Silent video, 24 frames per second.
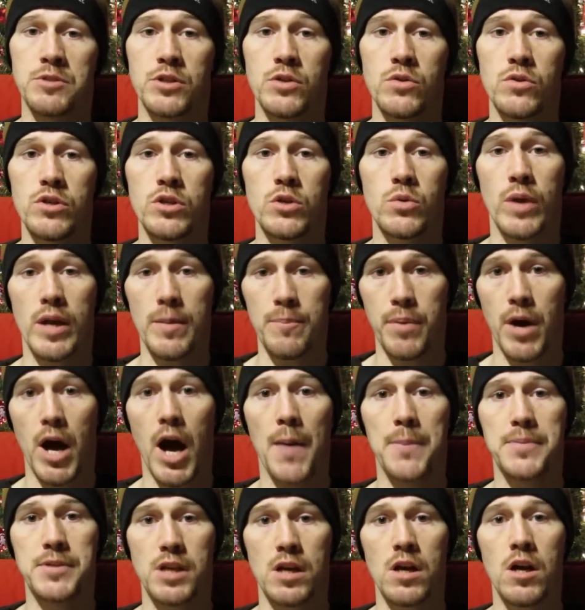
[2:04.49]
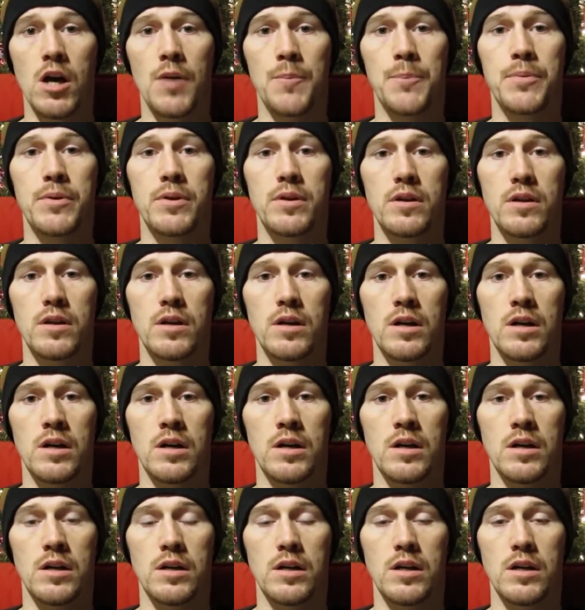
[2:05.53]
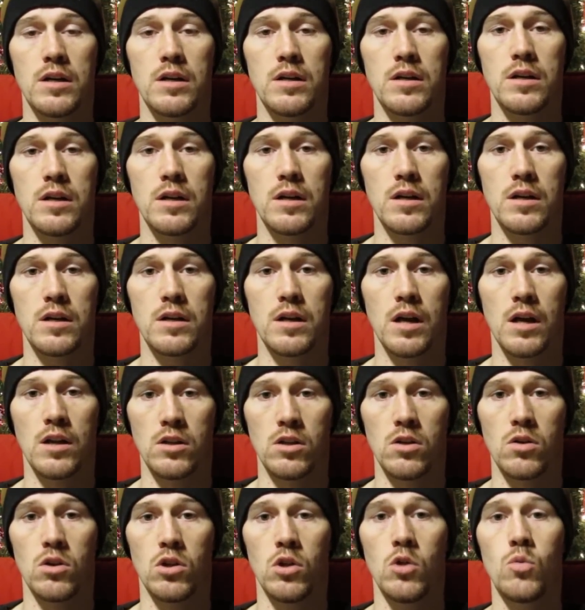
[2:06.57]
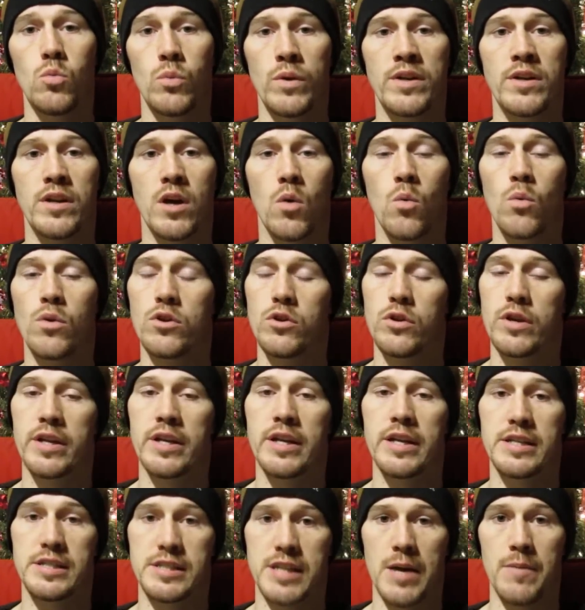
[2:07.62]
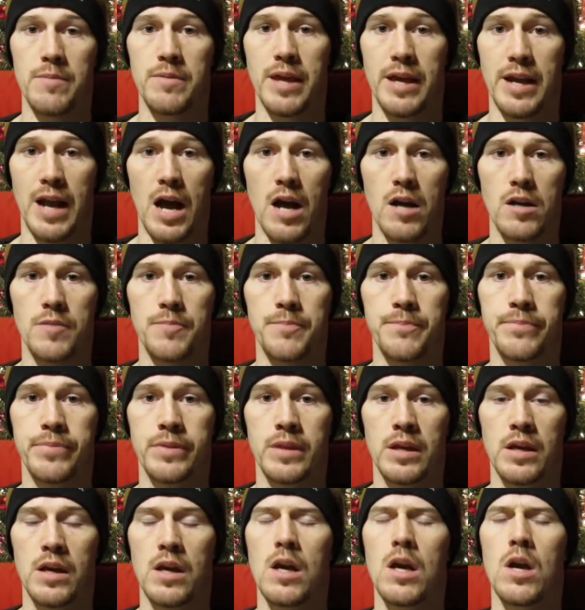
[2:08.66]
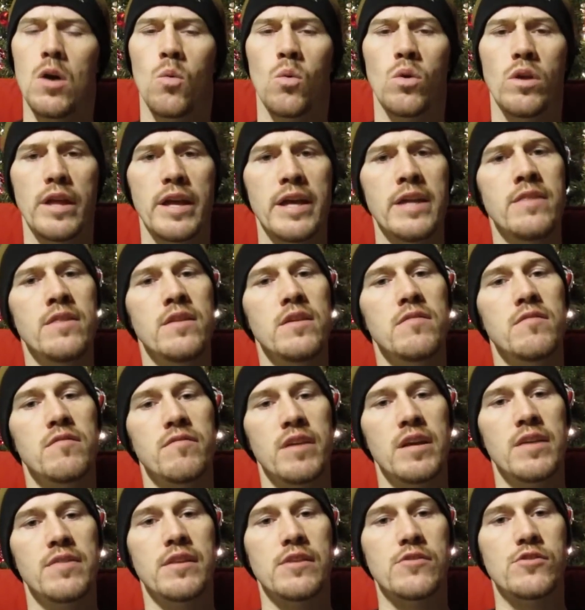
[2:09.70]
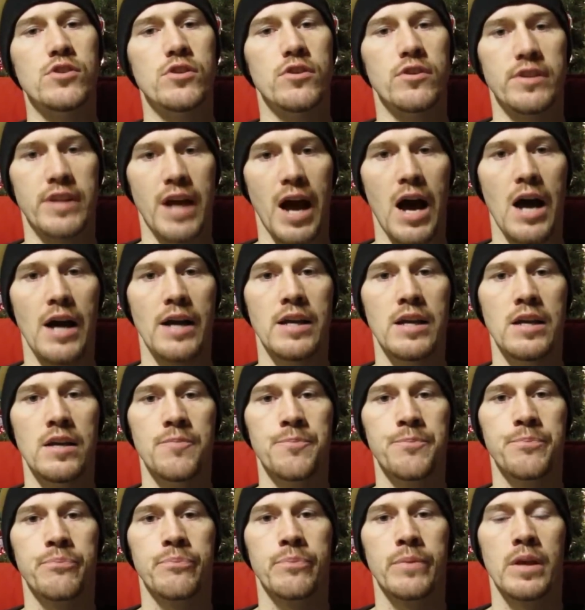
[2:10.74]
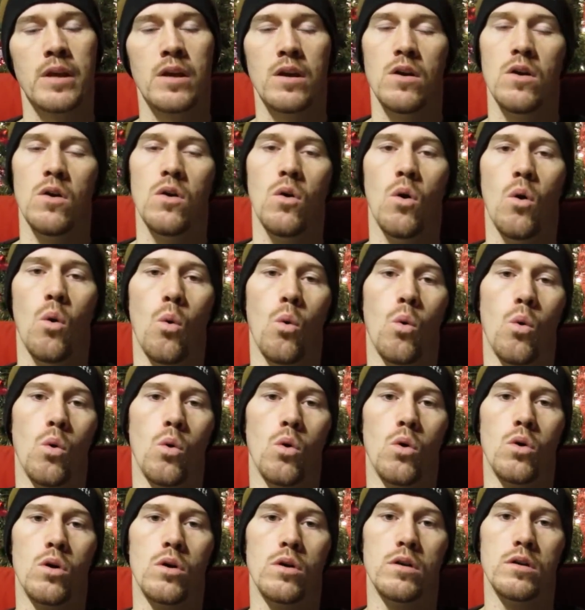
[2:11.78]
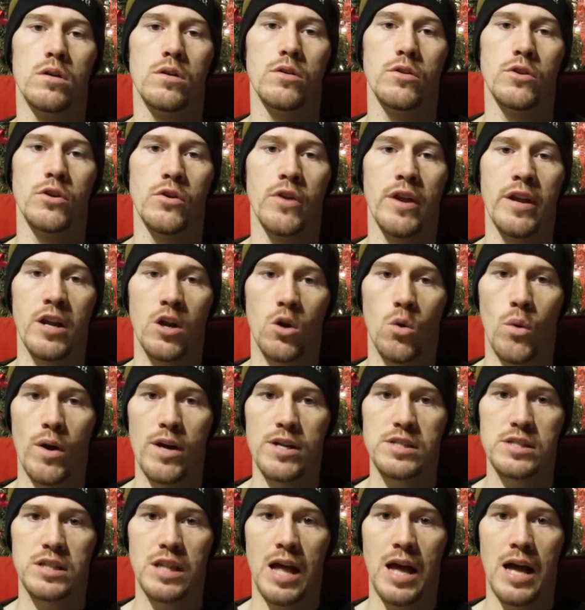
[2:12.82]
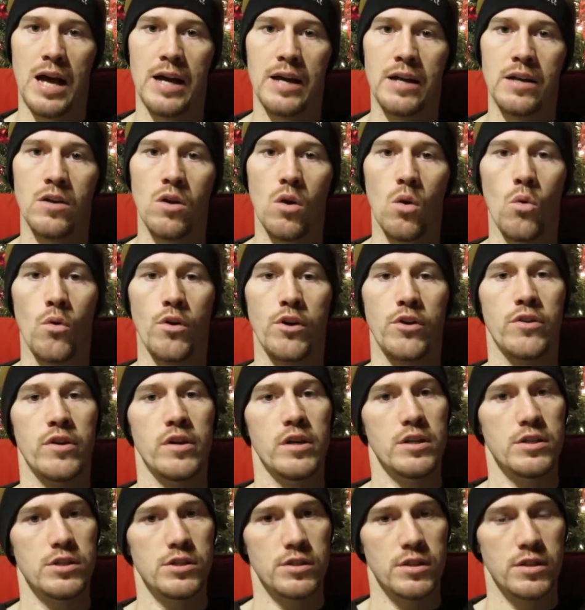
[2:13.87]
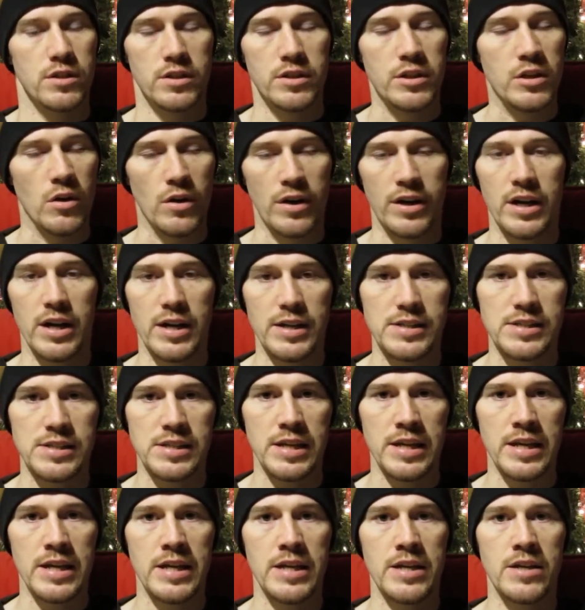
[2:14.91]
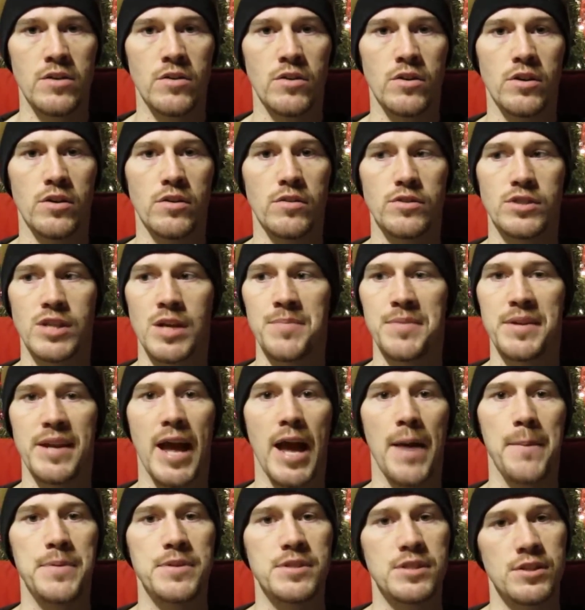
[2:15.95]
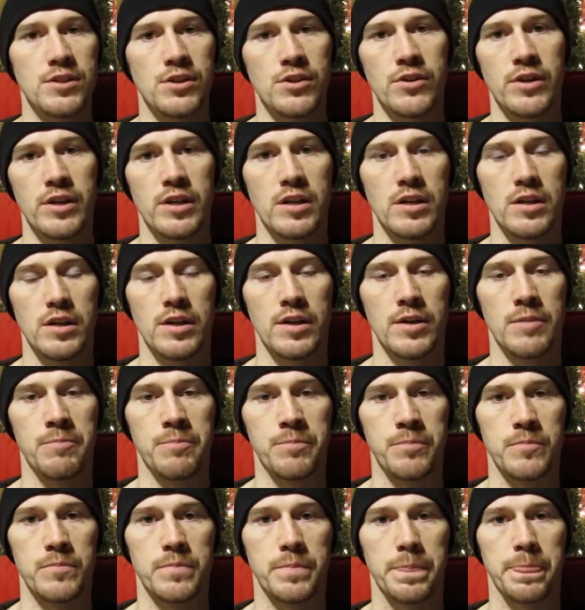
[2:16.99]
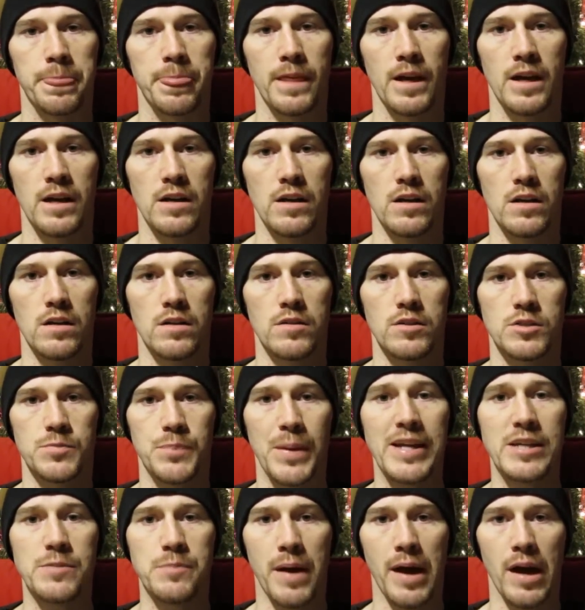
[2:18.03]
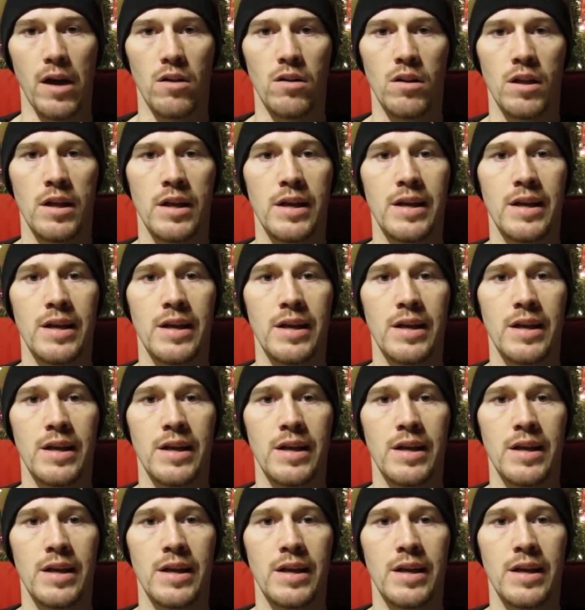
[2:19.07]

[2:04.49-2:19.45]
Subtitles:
to you, it pops up a little loot window where you can accept that item. Well, in the event that you're dying, or you're in a quest line, or you're in a cutscene, or something happens and you're in a space battle,